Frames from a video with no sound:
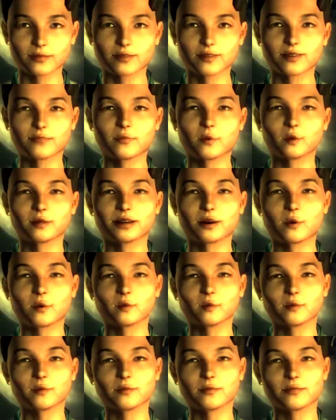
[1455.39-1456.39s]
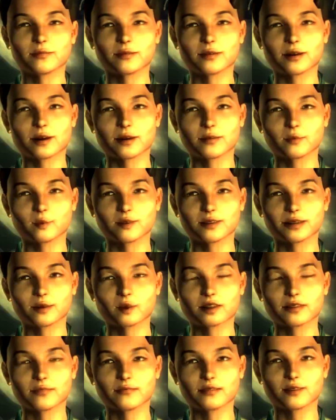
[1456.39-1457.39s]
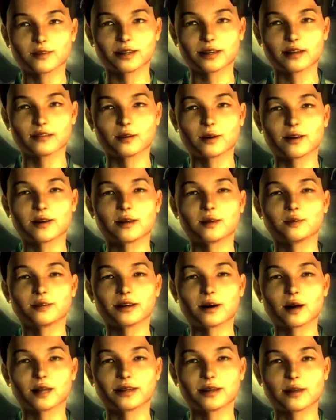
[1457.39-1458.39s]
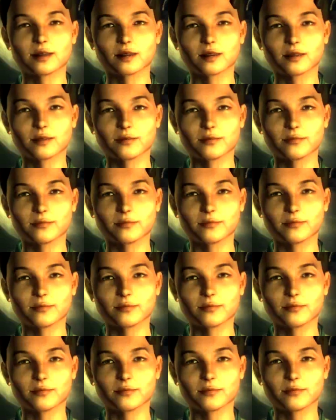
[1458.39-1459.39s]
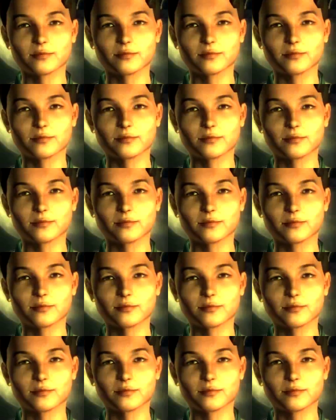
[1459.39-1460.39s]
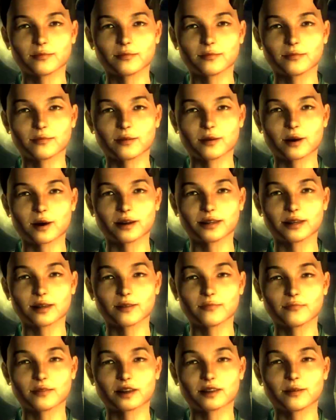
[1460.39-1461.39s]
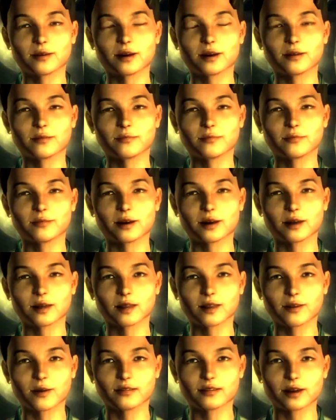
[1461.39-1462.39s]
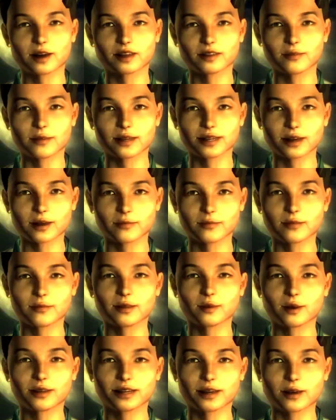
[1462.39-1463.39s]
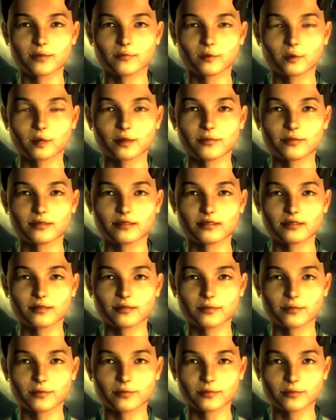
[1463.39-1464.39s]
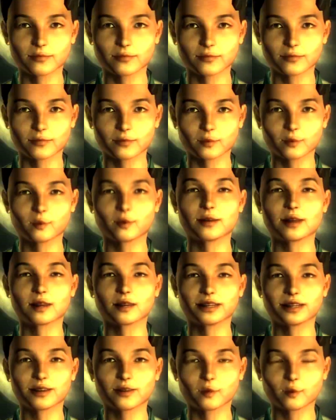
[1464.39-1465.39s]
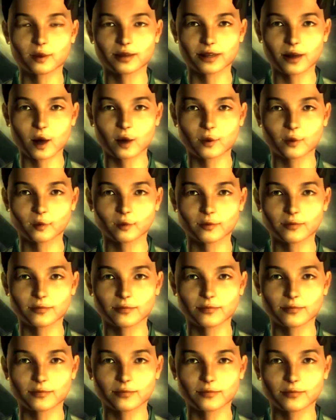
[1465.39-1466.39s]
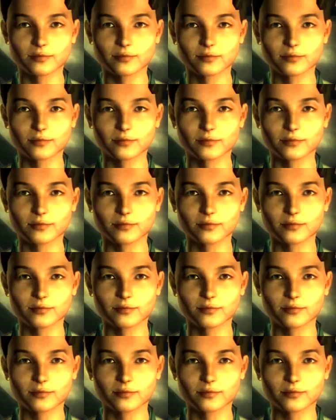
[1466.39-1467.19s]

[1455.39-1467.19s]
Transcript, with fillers: I suppose so. I worked with them for several years until Till your mother died. What a Until your mother died, bitch. and your father decided it was time to leave. What else do you want to know? Eh. Uh,